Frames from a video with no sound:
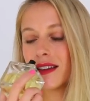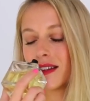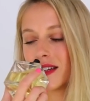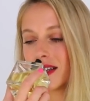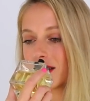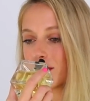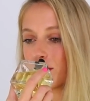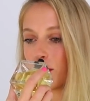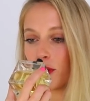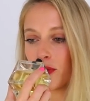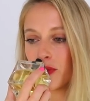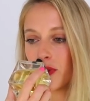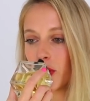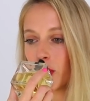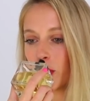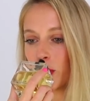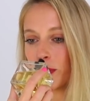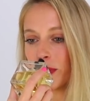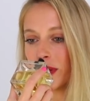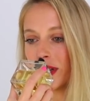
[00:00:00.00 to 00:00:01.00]
This
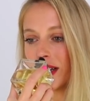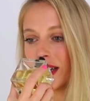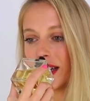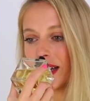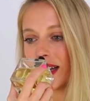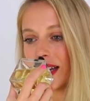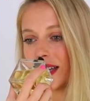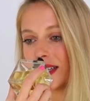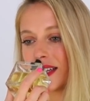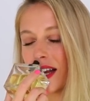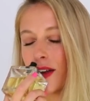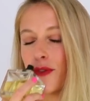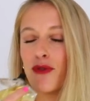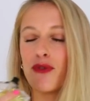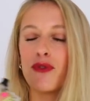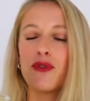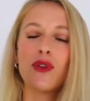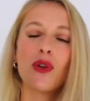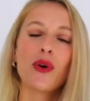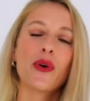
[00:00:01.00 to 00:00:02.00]
perfume is a
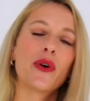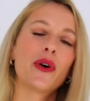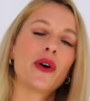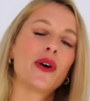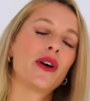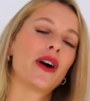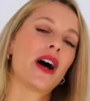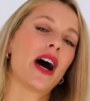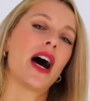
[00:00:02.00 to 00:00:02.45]
floral